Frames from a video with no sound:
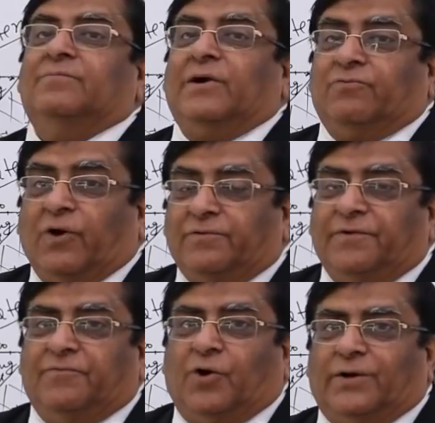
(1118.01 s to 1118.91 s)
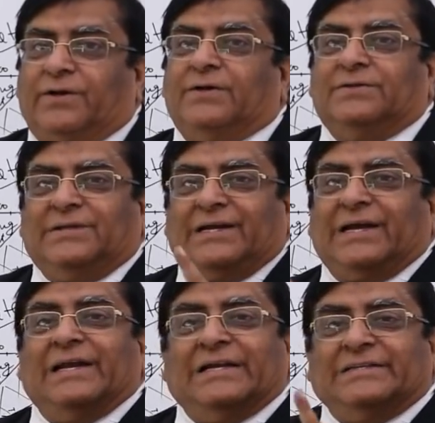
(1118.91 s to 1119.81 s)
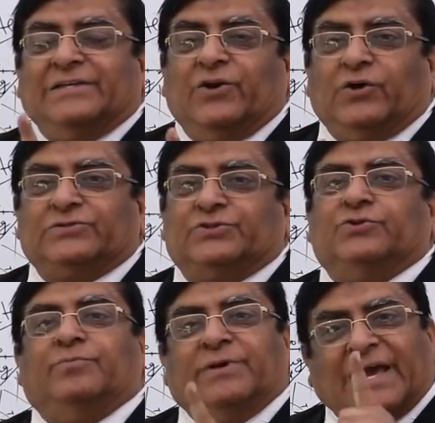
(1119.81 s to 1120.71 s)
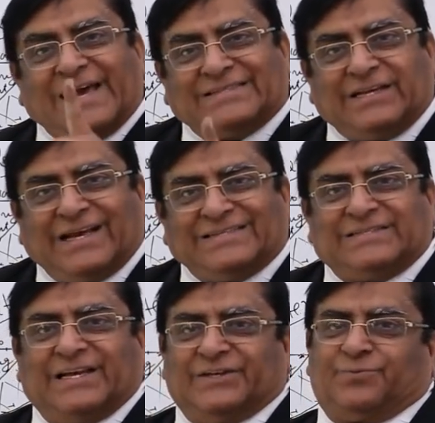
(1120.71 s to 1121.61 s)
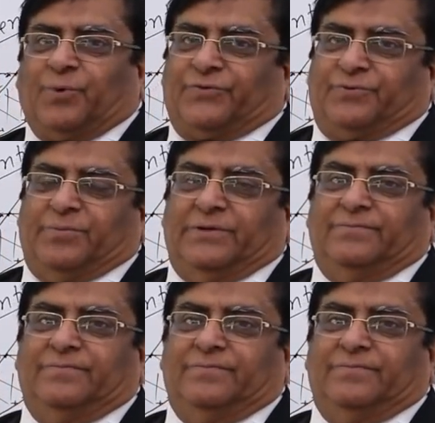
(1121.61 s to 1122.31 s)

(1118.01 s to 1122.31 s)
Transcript: But what we want, that energy loss should be as less as possible.